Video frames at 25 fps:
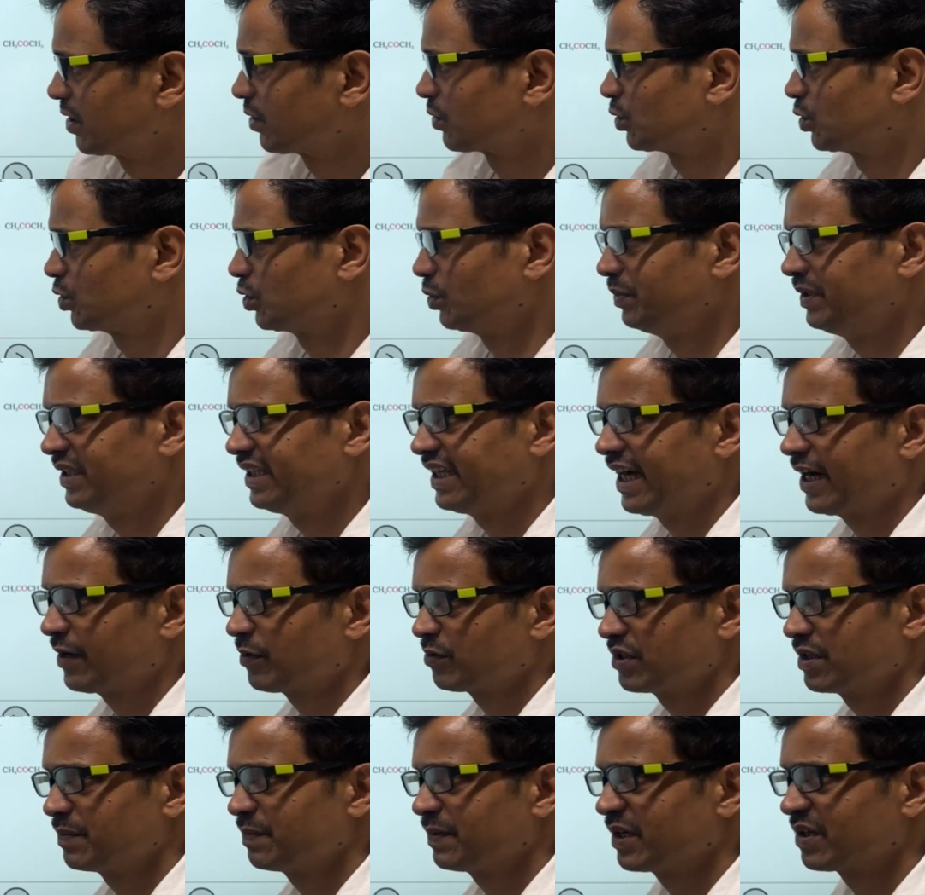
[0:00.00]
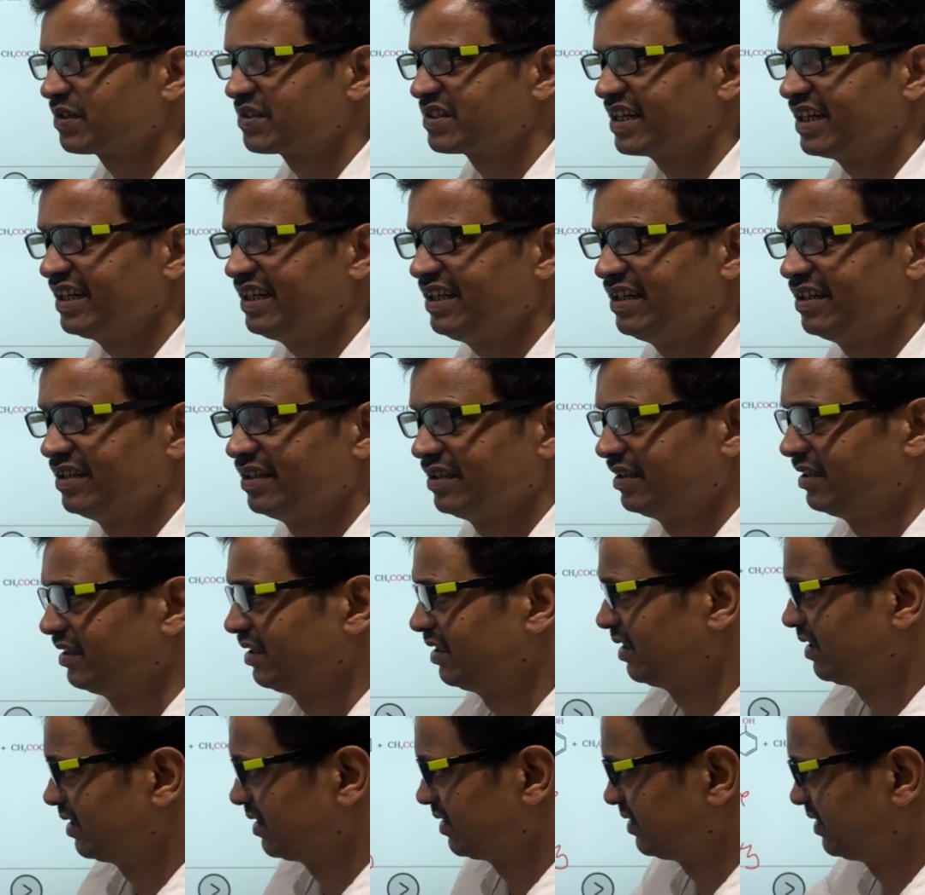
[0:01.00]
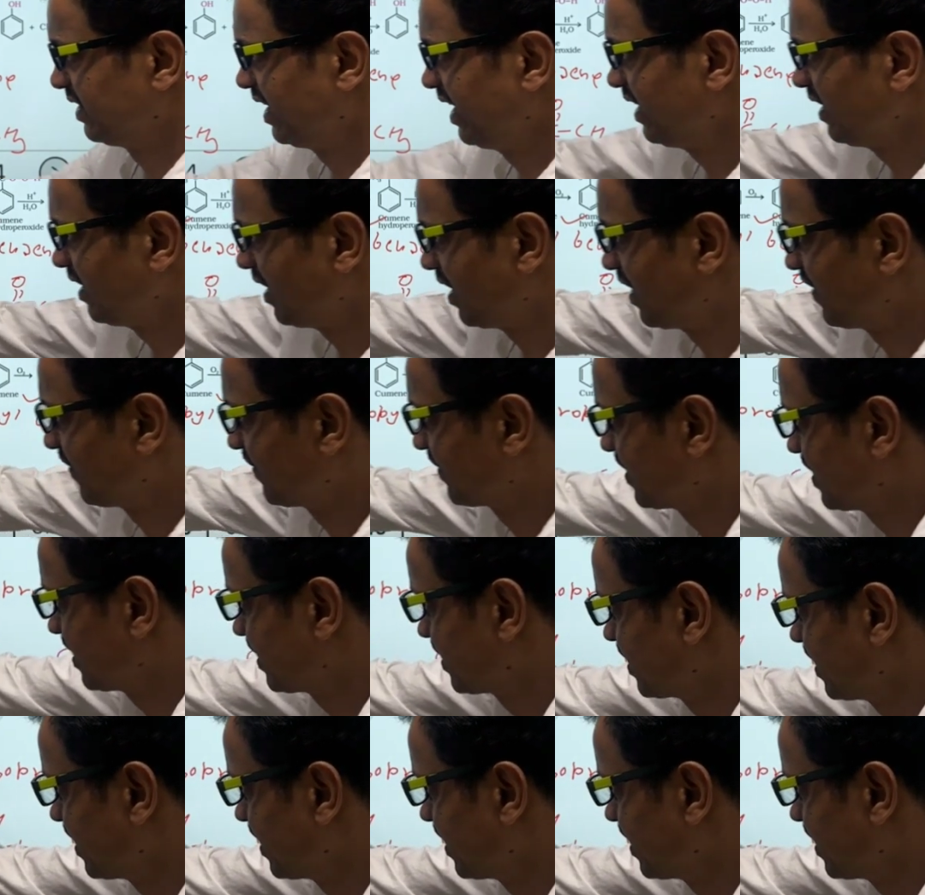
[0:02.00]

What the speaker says: formation of cumene hydrogen peroxide. Then